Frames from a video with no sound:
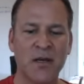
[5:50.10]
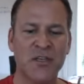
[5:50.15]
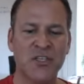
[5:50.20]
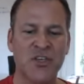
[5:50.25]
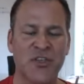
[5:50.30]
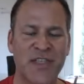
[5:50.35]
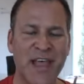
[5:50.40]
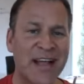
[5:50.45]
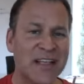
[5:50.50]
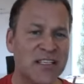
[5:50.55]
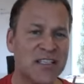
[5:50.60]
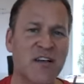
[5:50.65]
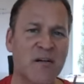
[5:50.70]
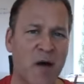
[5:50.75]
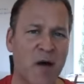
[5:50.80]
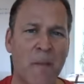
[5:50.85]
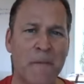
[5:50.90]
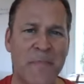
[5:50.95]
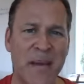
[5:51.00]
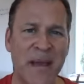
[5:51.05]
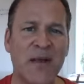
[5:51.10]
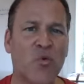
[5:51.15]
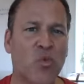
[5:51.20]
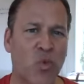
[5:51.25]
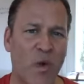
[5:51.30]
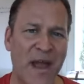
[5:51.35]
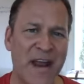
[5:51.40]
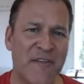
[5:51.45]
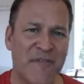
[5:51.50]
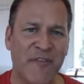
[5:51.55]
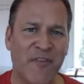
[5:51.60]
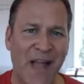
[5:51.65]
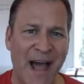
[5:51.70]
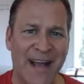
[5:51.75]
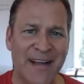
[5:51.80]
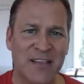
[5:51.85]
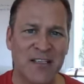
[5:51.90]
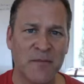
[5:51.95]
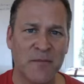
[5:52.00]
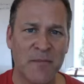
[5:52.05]
that's a big red
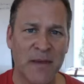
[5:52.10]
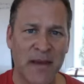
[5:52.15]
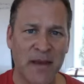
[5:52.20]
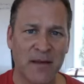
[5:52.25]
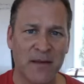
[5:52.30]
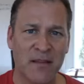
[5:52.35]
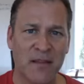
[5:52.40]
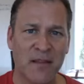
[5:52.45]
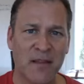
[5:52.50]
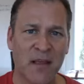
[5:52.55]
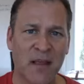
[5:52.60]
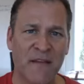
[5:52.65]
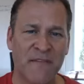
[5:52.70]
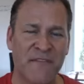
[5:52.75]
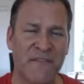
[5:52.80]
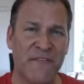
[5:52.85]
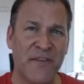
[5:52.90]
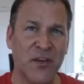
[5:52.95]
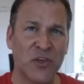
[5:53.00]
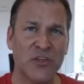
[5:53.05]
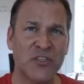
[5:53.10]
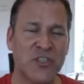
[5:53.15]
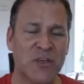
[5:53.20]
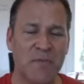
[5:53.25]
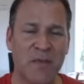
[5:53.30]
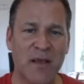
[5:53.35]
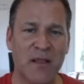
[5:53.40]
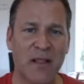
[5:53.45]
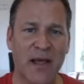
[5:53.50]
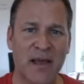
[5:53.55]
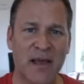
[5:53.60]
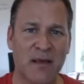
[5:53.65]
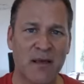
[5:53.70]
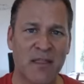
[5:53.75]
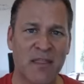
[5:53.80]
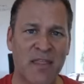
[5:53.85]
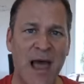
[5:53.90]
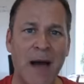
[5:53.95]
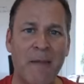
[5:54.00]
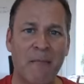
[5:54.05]
flag to me. It feels to me
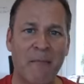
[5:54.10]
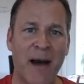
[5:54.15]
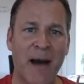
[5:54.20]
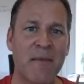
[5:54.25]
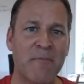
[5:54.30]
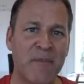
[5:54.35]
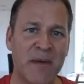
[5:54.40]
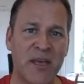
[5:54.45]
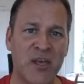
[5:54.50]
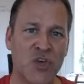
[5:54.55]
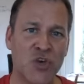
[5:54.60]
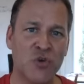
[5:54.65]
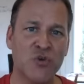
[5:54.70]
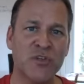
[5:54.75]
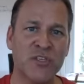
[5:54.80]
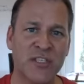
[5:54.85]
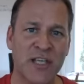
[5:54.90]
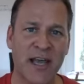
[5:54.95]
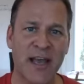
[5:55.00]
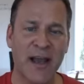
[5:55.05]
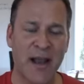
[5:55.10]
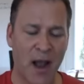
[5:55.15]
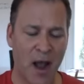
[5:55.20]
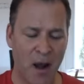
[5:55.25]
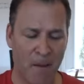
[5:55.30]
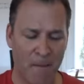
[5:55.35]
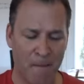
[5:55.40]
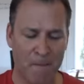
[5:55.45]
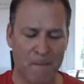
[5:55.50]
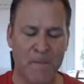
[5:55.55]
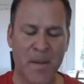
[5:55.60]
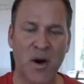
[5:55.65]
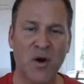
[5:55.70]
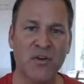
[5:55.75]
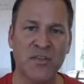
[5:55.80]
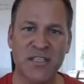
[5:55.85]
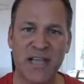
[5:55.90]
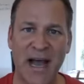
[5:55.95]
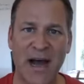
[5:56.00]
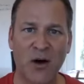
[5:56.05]
like that might be you saying, I'm
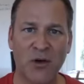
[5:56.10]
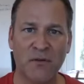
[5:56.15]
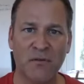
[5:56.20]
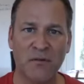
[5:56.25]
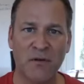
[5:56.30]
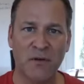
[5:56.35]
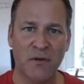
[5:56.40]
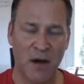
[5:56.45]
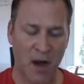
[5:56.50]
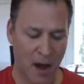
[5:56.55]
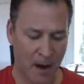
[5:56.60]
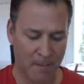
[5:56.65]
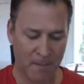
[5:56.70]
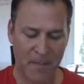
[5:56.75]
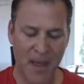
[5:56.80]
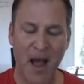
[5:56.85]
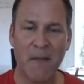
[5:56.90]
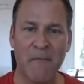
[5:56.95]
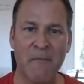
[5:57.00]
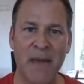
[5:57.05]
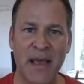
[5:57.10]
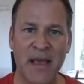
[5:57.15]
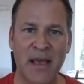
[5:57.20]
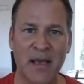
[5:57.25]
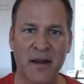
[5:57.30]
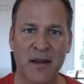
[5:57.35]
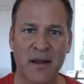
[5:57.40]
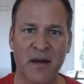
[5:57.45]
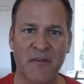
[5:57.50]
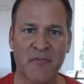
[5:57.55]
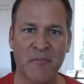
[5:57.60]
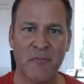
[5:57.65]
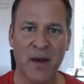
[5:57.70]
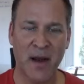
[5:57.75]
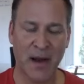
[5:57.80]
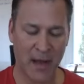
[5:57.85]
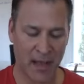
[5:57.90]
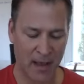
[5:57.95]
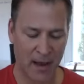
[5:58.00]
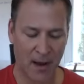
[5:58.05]
burnt out, I'm not making enough
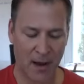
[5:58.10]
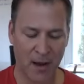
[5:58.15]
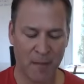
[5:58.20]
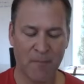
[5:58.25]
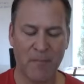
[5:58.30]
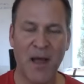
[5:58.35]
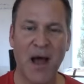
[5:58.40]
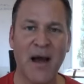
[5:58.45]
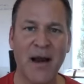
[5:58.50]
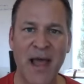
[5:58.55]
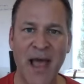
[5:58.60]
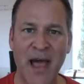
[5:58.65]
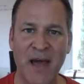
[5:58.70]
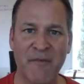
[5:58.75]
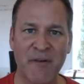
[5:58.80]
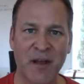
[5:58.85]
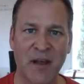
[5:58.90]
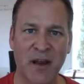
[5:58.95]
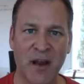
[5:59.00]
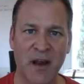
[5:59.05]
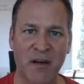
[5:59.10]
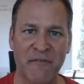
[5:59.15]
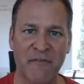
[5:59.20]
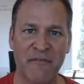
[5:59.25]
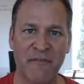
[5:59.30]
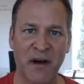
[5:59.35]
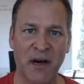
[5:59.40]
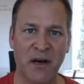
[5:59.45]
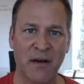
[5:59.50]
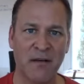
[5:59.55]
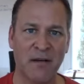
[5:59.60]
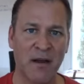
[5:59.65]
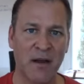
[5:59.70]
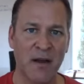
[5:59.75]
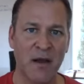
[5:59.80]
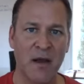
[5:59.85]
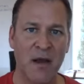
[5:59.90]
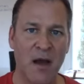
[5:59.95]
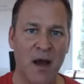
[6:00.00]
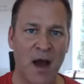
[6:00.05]
money, I'm not having enough fun.
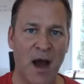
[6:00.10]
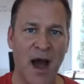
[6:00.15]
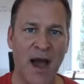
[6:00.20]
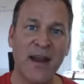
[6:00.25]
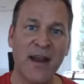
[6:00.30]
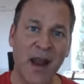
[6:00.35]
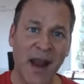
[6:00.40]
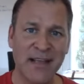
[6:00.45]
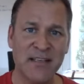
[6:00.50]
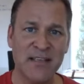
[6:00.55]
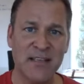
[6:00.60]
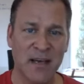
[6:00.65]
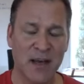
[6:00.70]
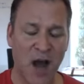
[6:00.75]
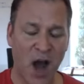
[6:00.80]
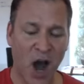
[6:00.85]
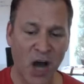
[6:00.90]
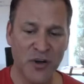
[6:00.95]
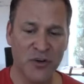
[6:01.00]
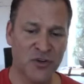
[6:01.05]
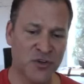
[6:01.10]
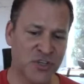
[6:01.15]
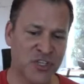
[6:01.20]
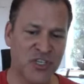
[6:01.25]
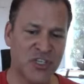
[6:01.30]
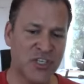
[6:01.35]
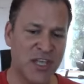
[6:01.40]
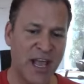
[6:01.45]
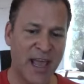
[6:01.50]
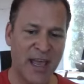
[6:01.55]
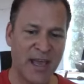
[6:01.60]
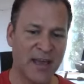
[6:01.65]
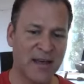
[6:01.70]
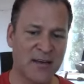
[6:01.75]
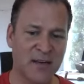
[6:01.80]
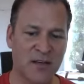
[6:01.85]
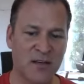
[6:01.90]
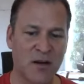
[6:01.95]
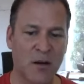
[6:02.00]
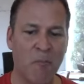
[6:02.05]
I'd like to
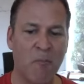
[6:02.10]
understand